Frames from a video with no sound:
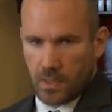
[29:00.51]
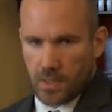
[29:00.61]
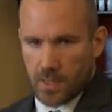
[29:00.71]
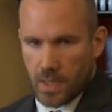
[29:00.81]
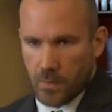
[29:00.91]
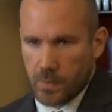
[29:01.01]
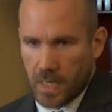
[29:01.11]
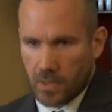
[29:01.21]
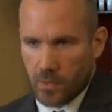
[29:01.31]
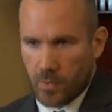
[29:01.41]
that this comes
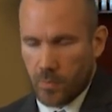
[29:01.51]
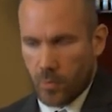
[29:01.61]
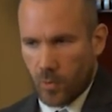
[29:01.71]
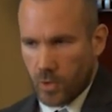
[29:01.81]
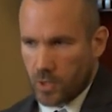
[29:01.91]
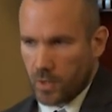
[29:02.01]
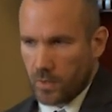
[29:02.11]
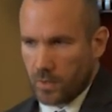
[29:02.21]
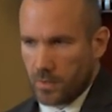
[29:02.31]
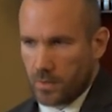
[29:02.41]
back to proportion.